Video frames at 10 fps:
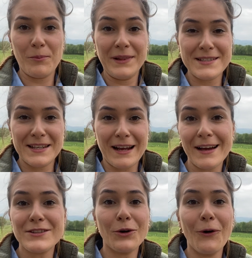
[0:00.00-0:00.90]
Lizzie and
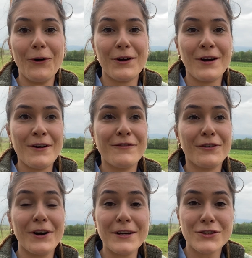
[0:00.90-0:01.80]
I talk
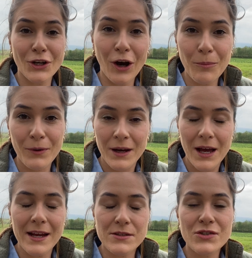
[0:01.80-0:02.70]
for our job.
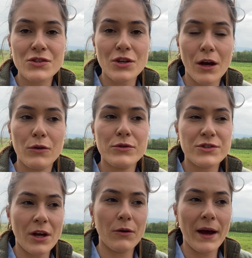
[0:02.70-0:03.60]
It's
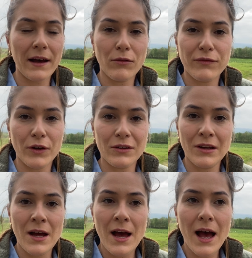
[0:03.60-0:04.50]
so helpful.
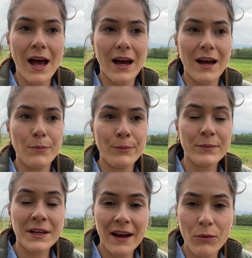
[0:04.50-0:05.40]

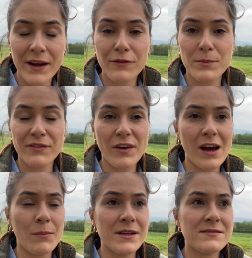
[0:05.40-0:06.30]
Get away from the
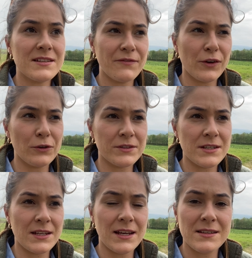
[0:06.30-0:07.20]
farm, as difficult
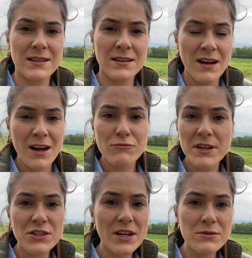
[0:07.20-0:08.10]
as it is, and
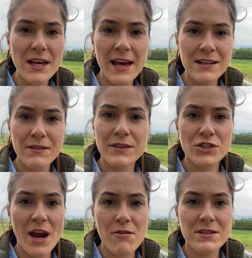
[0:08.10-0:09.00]
reach out to any of the
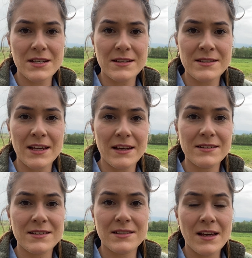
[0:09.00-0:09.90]
charities
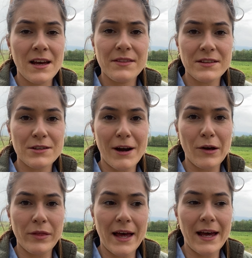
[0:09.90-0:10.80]
that are
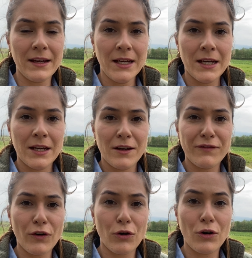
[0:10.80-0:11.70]
out there.
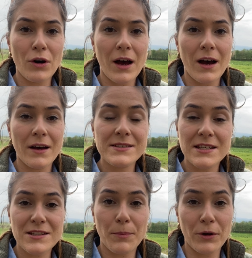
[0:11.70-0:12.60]
For our
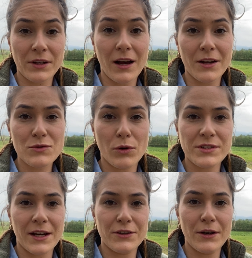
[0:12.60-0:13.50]
sister podcast, What
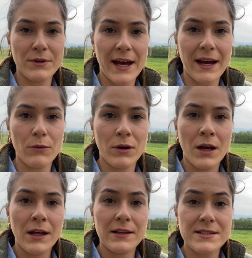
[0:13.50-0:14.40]
I Know Now,
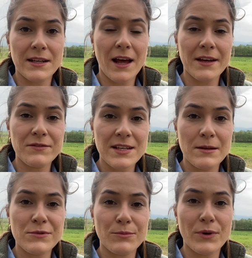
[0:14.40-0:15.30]
Lizzie and I have
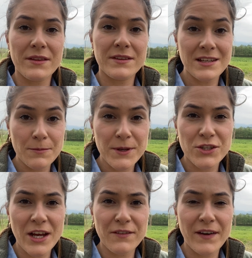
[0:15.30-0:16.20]
teamed up with
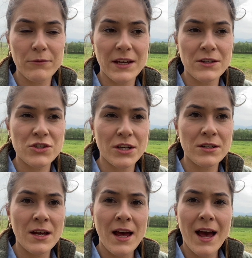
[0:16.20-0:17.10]
DPJ
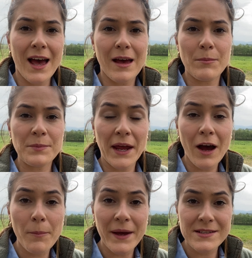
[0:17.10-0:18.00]
Foundation. They
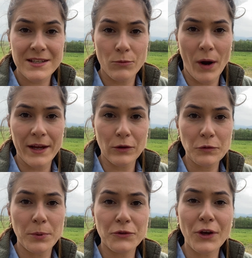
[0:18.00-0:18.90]
are based in Wales,
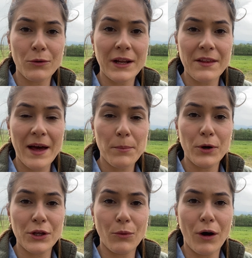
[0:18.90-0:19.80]
but don't let that
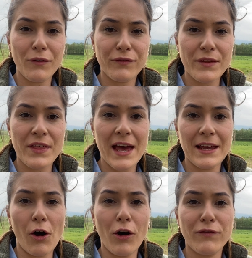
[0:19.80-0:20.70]
put you off.
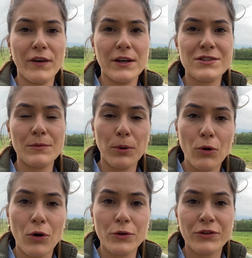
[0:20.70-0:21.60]
They offer
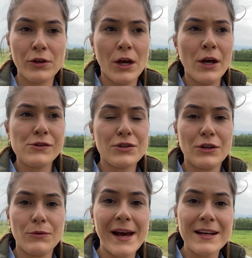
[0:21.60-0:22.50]
support
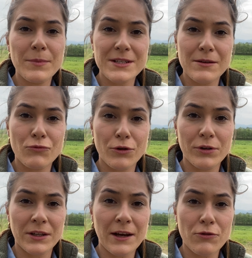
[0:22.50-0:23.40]
to anybody in
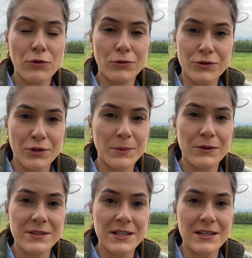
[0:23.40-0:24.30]
rural and agricultural
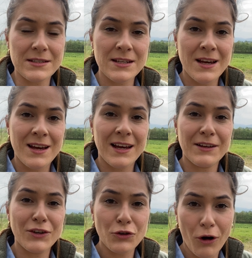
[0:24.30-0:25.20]
communities. And
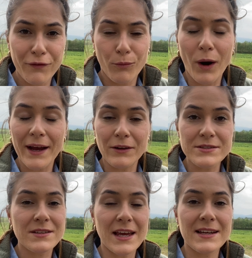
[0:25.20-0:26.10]
if you're not from
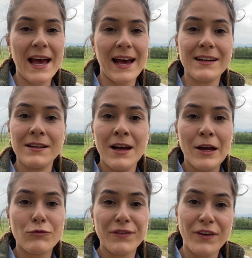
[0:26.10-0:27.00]
Wales, they can
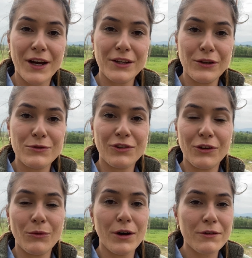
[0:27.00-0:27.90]
refer you
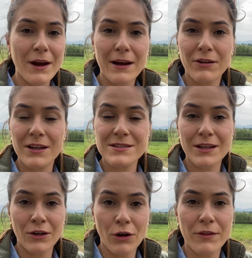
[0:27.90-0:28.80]
to other areas
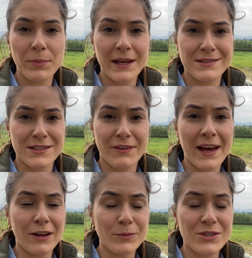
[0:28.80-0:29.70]
and other places for
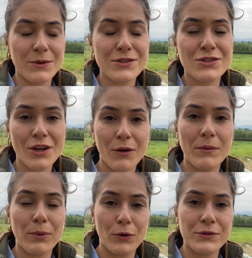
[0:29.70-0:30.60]
help. So it's so
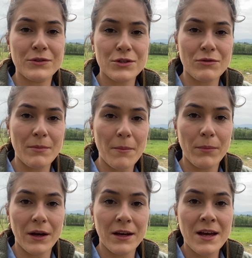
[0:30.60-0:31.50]
important to
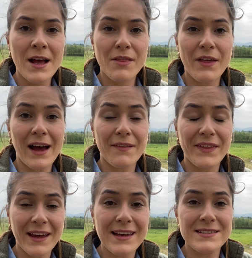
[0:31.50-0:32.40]
remember that
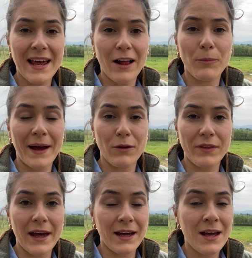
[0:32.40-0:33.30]
there is help out
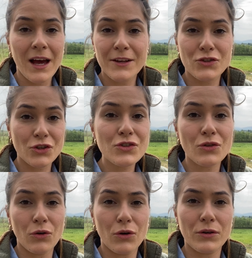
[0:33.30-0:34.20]
there, and just
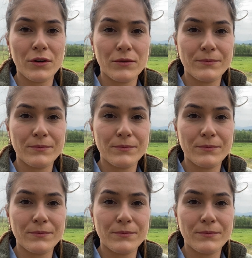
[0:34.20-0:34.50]
talk.